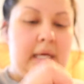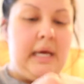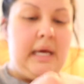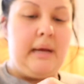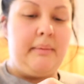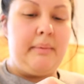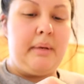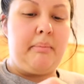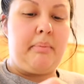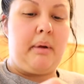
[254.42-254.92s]

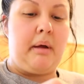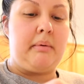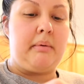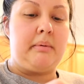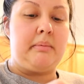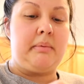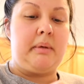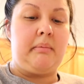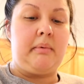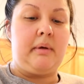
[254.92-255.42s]
I mean, it
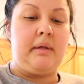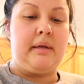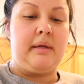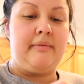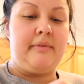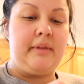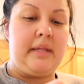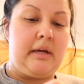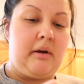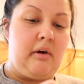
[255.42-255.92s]
probably will. I
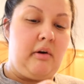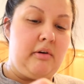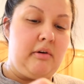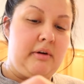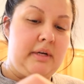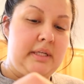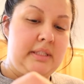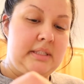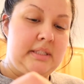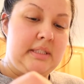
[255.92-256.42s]
feel like all
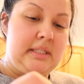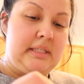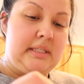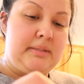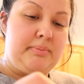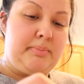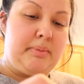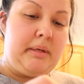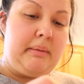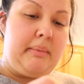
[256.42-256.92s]
greens
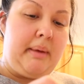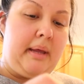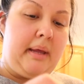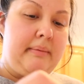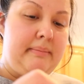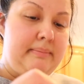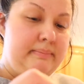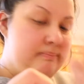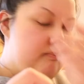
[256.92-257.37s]
taste pretty bad.